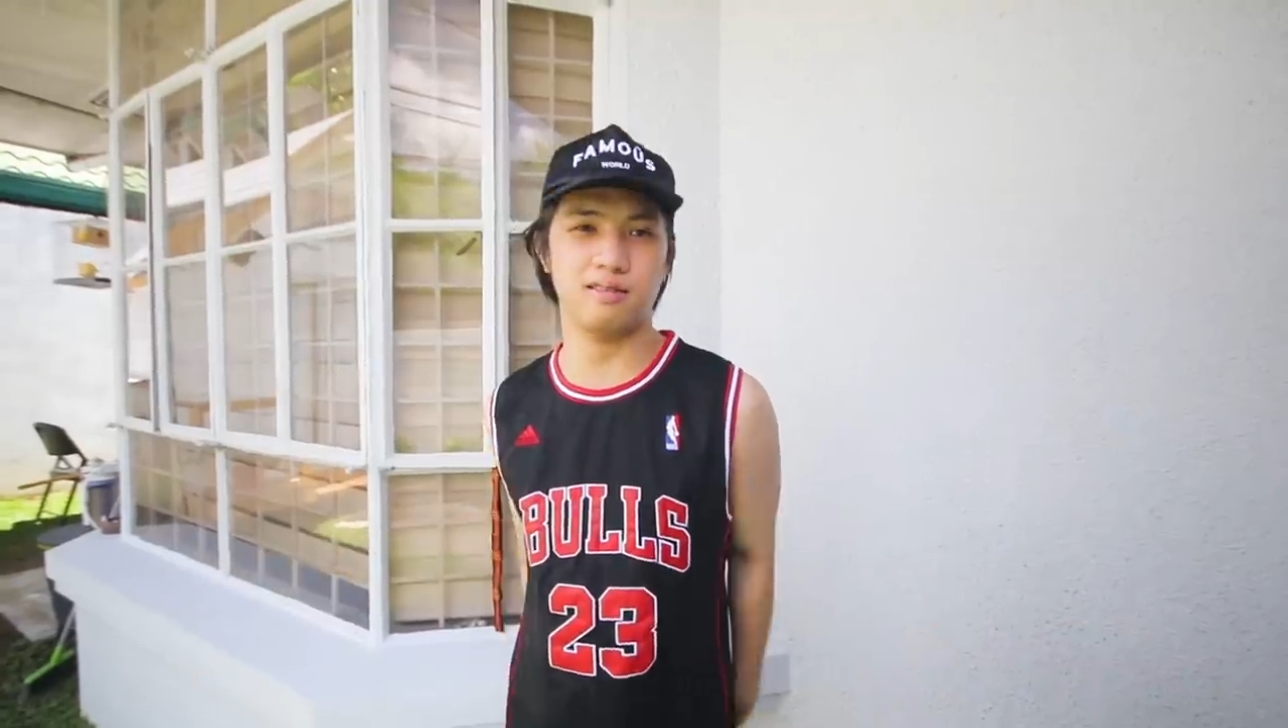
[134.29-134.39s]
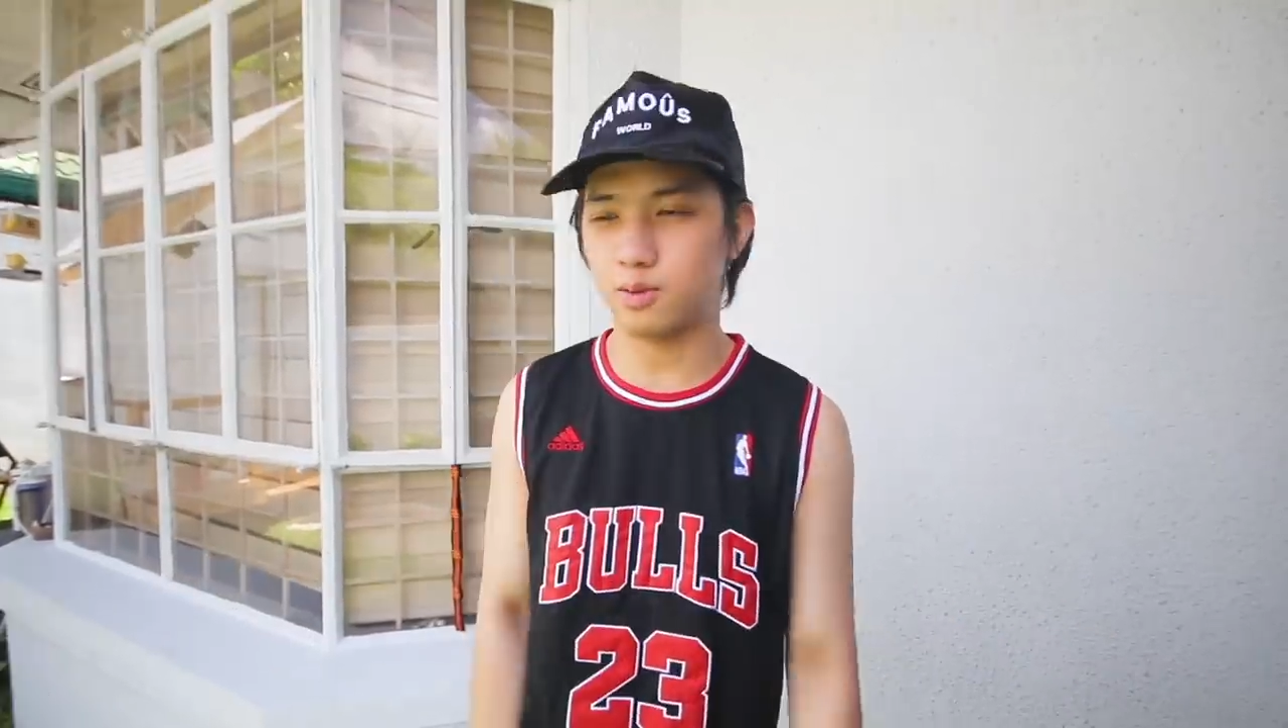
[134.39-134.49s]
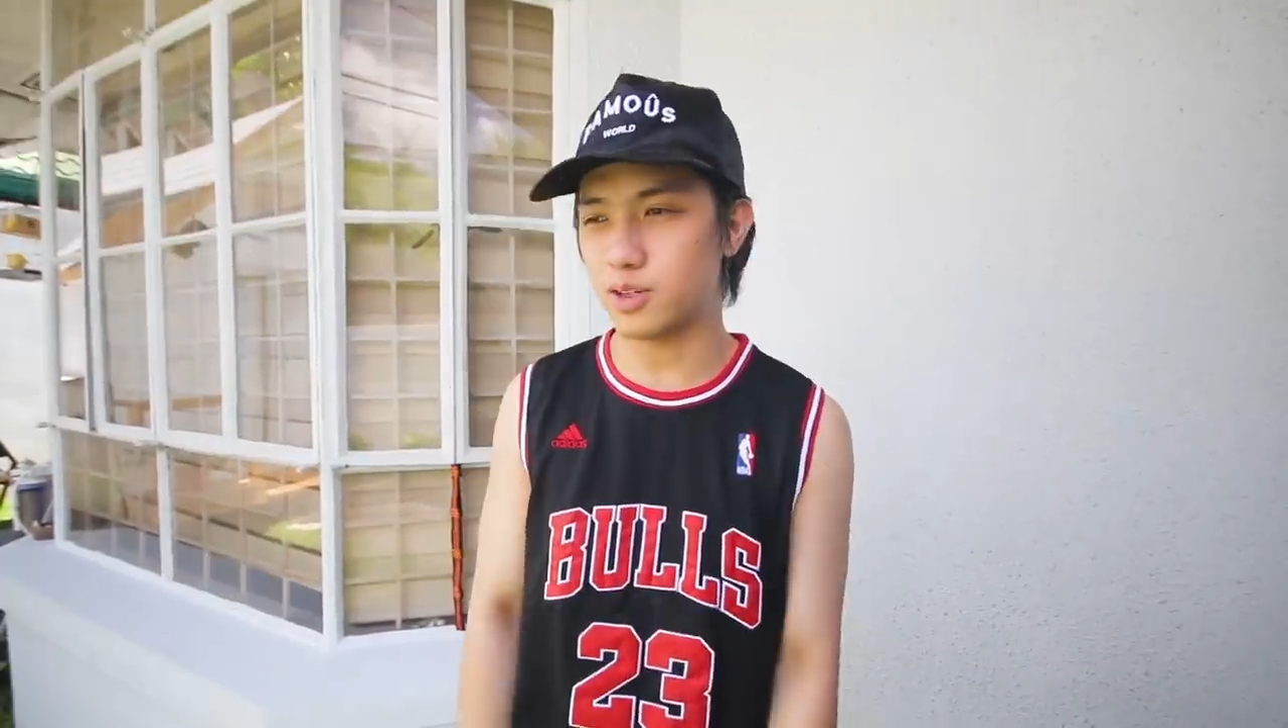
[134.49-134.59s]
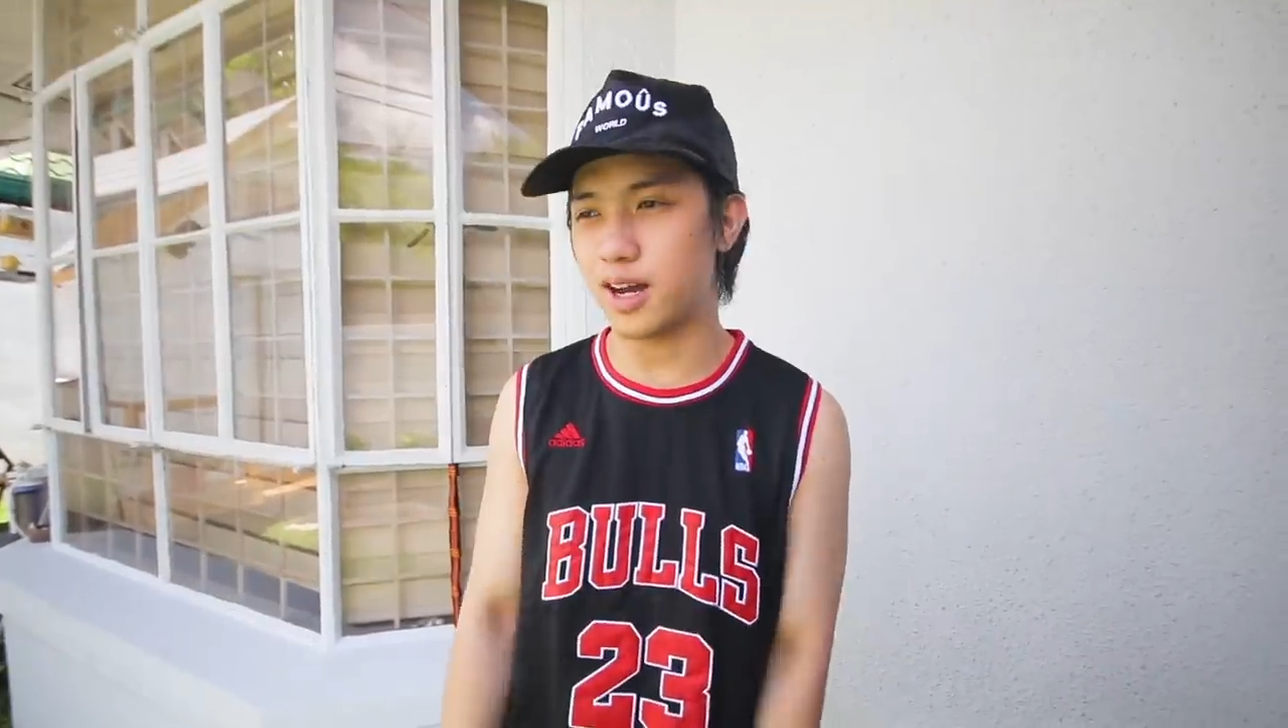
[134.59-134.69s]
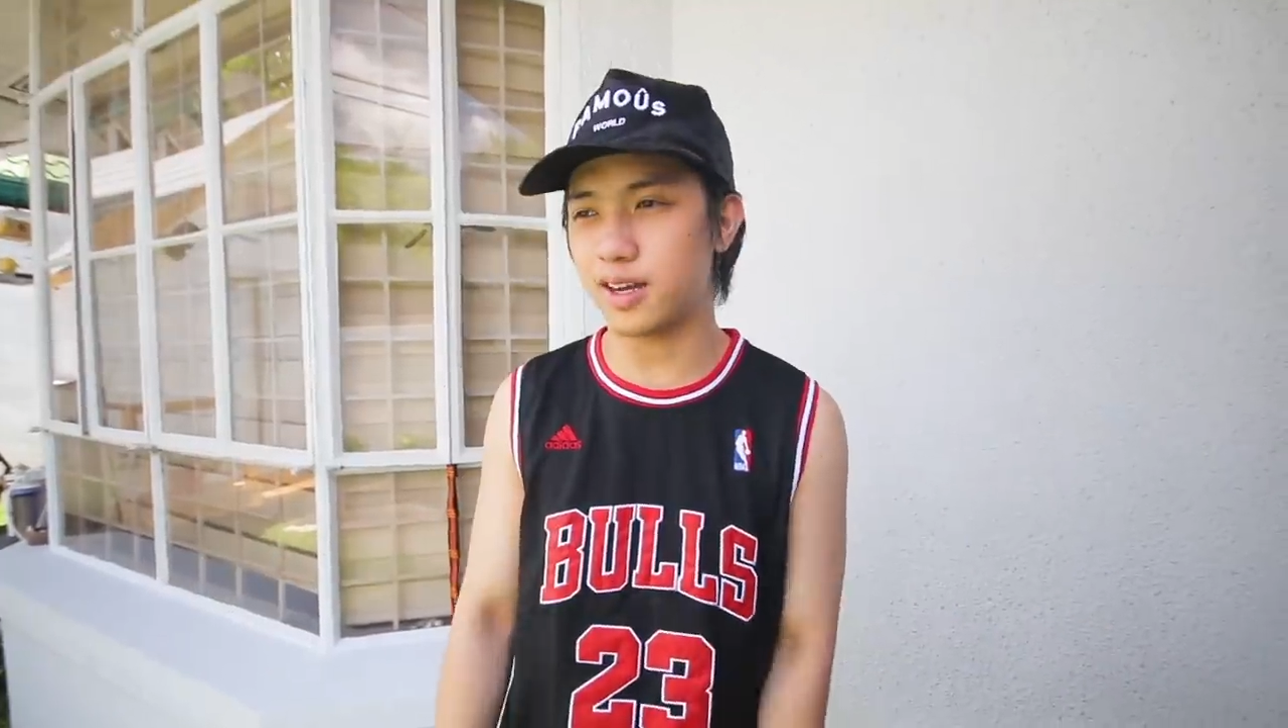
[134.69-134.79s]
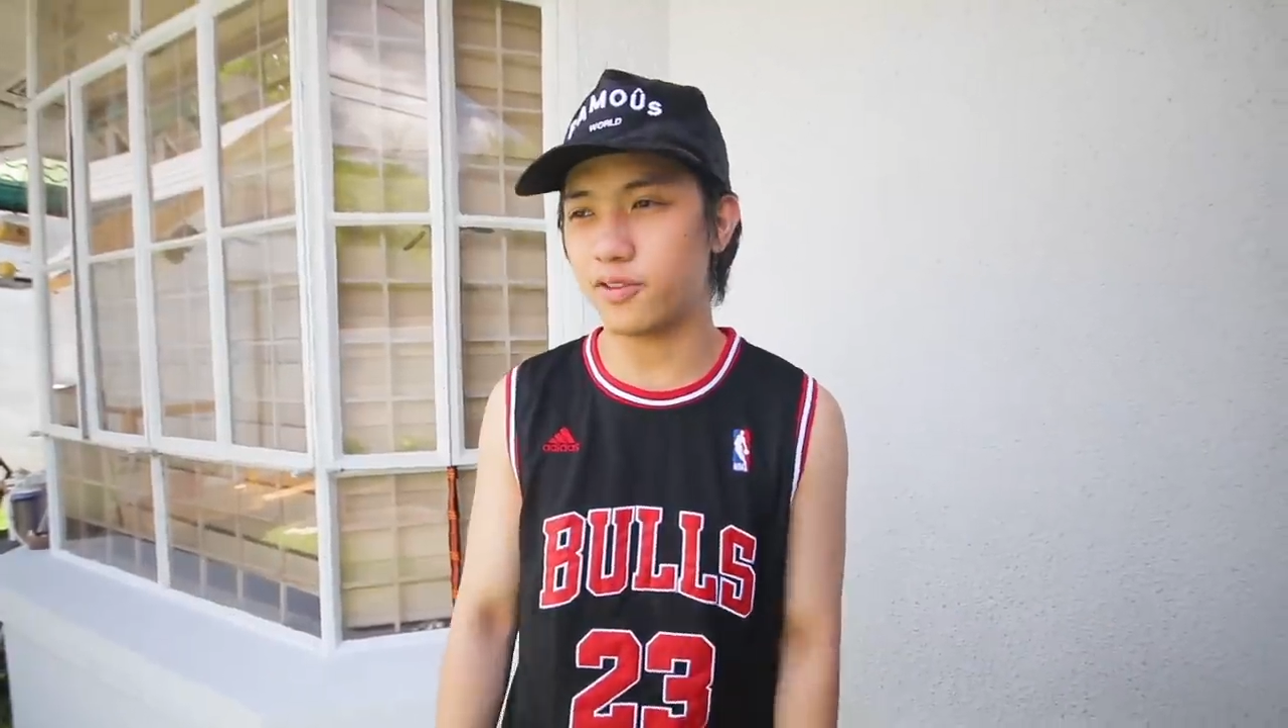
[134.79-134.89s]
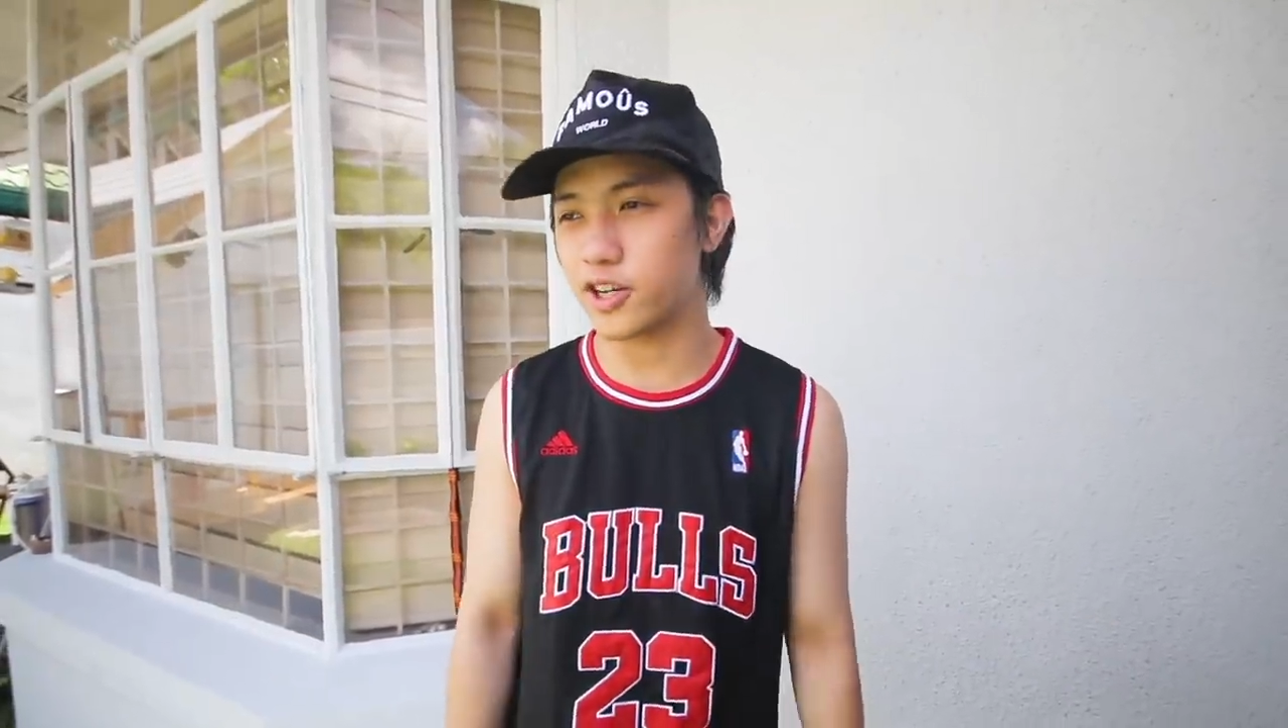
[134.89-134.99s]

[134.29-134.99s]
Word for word: we're not even